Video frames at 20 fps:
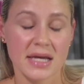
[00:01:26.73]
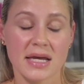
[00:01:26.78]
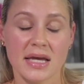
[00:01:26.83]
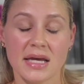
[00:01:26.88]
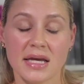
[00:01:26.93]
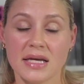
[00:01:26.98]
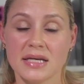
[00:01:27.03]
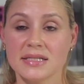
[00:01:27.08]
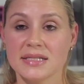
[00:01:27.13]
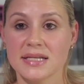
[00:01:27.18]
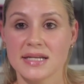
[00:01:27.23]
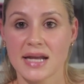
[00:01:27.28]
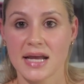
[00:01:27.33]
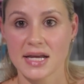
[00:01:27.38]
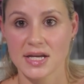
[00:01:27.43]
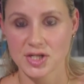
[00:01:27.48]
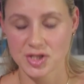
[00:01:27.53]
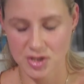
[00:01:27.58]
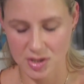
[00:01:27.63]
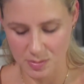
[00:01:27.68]
is an
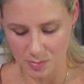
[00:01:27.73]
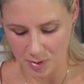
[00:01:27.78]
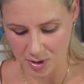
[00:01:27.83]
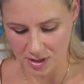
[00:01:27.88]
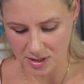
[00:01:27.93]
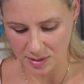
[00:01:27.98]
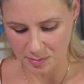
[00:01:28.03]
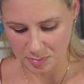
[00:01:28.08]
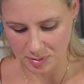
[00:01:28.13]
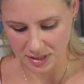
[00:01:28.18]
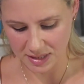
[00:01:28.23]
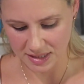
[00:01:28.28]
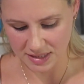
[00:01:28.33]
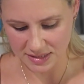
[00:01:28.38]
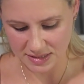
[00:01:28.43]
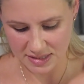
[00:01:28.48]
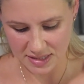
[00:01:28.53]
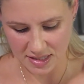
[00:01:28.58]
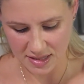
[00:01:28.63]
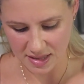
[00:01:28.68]
Asian
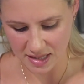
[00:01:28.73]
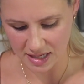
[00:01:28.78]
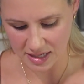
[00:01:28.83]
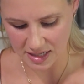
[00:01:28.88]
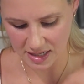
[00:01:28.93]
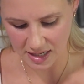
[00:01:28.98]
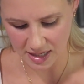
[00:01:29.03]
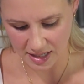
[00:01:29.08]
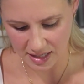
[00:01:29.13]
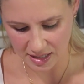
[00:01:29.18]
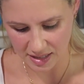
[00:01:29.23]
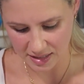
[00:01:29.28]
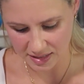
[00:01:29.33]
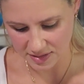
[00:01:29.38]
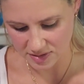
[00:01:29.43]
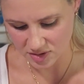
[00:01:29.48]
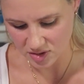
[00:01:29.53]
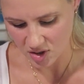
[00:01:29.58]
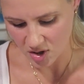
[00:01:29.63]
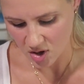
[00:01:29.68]
marketplace that
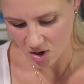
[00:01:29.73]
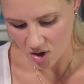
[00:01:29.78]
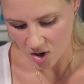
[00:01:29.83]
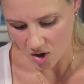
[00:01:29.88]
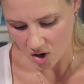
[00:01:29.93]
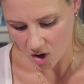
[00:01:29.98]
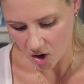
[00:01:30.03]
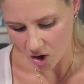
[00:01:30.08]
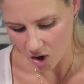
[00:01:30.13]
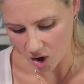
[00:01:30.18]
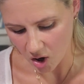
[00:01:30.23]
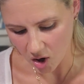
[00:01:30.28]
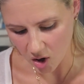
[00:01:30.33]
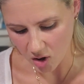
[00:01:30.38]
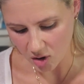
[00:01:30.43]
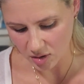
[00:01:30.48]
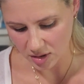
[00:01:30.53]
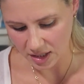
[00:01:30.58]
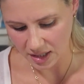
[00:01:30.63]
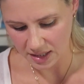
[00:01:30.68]
has
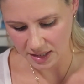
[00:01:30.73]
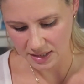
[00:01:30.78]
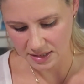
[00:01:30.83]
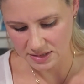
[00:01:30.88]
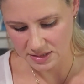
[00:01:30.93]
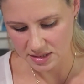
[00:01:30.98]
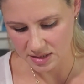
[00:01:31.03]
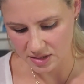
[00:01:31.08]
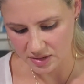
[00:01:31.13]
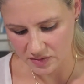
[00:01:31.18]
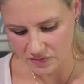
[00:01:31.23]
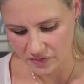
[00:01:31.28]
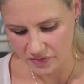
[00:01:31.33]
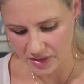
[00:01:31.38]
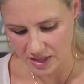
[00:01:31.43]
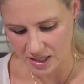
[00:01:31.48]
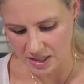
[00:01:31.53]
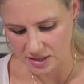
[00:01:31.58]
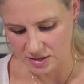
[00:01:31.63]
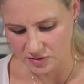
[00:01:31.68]
all kinds of
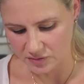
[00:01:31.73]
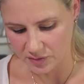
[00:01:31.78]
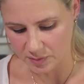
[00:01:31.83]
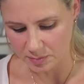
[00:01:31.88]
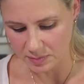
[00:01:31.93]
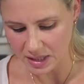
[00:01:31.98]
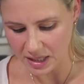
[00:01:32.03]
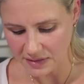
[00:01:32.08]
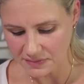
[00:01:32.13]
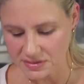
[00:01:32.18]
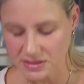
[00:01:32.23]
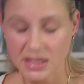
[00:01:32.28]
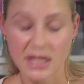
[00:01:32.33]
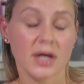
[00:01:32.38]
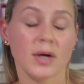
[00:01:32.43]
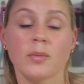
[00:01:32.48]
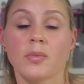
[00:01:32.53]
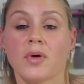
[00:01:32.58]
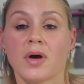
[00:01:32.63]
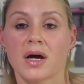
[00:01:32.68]
things from
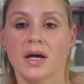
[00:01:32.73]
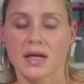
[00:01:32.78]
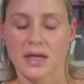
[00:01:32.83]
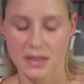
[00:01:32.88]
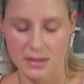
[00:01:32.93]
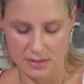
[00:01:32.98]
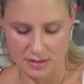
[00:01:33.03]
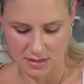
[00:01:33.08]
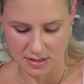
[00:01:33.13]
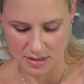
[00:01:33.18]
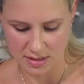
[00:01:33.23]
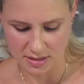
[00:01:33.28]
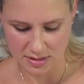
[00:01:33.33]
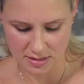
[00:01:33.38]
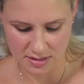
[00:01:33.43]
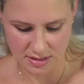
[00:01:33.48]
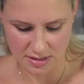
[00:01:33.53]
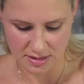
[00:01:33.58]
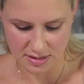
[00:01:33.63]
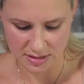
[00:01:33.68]
lifestyle products
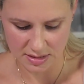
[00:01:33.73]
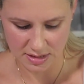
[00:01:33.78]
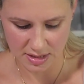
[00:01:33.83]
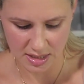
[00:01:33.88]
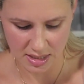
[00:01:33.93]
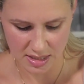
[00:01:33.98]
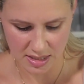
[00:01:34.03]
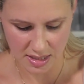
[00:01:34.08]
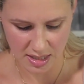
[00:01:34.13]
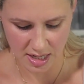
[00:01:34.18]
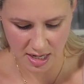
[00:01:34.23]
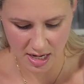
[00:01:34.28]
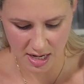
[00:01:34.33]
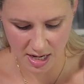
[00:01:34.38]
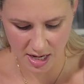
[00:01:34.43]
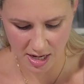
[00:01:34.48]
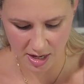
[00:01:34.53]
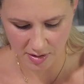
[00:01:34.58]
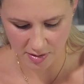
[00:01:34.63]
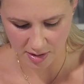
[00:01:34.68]
to
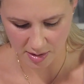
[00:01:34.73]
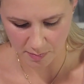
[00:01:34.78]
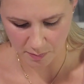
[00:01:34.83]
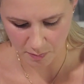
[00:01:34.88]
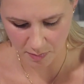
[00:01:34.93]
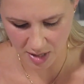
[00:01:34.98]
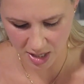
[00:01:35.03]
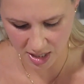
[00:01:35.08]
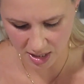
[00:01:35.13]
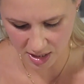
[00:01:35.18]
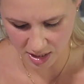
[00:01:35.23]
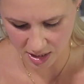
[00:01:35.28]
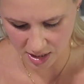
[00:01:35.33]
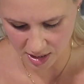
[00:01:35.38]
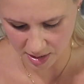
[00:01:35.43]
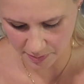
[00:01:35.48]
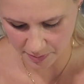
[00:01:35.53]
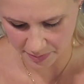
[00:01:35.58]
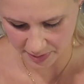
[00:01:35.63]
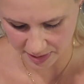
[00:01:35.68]
skincare and
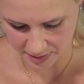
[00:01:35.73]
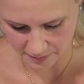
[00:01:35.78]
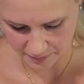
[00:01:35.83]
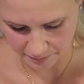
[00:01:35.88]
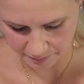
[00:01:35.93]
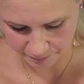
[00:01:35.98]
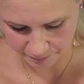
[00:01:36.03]
makeup and